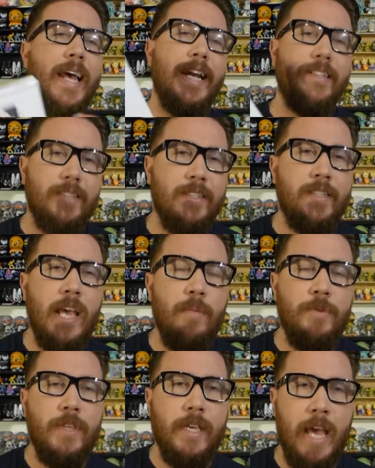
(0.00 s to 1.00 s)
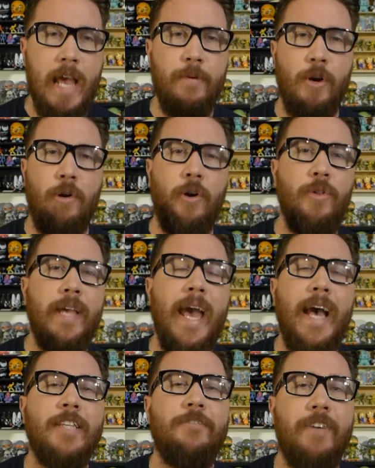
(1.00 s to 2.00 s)
And it's the same with the game code. It only
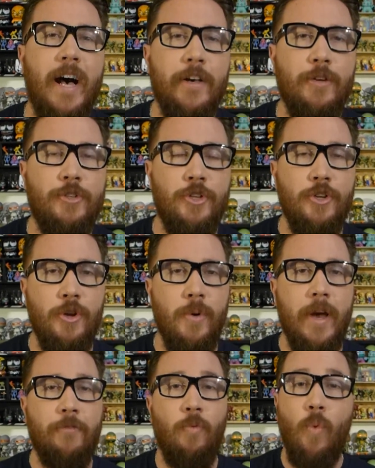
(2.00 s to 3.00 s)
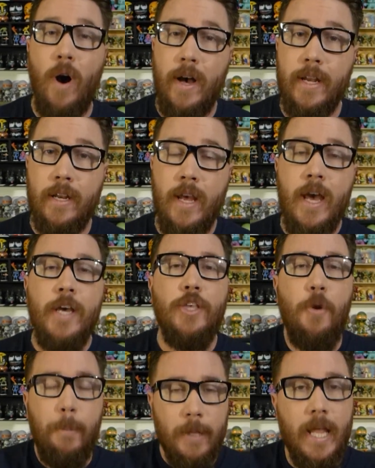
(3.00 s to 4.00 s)
has value to you if, one,
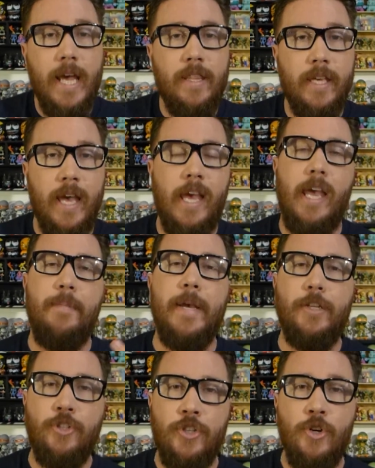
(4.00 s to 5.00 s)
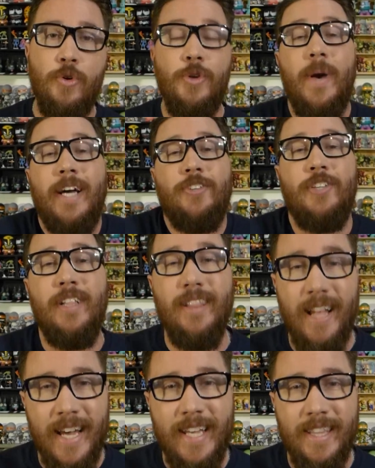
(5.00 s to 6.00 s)
you play the game, and two, you actually
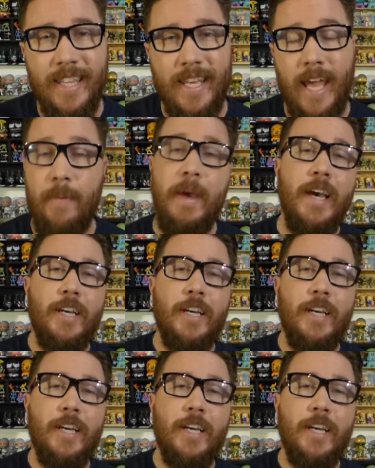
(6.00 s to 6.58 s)
like the game.